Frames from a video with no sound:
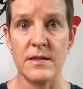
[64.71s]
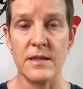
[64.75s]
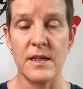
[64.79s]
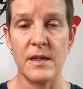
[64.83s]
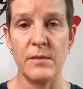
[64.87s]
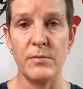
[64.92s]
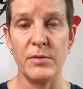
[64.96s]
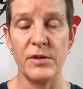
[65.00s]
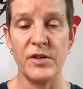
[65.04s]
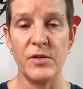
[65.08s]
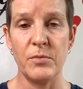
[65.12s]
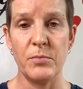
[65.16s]
And I
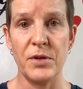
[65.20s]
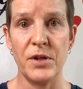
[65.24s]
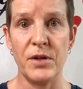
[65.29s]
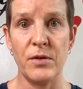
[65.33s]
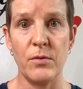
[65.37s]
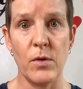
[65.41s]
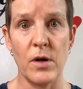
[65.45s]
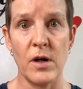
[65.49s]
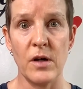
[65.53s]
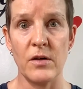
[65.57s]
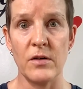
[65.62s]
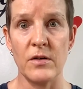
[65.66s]
believe
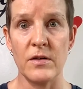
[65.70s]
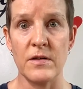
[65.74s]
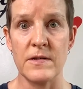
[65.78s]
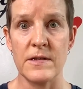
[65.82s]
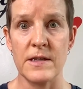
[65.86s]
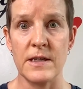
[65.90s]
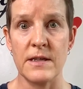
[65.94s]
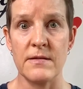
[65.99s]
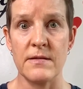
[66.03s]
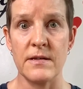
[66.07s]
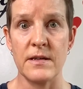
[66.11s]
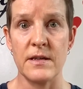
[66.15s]
Pete Walker
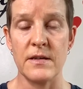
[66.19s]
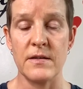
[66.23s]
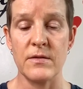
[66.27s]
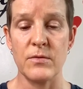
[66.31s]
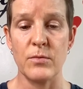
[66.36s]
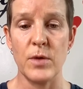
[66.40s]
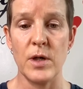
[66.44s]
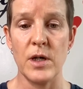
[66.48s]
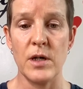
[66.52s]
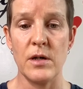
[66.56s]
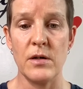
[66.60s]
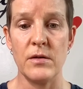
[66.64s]
says it as
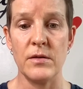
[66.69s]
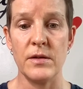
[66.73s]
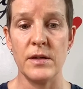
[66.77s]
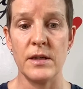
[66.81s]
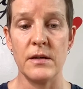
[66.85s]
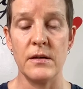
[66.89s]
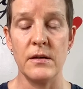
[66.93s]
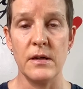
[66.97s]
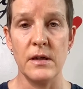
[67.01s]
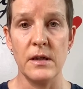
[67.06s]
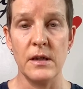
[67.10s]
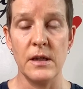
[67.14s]
well, that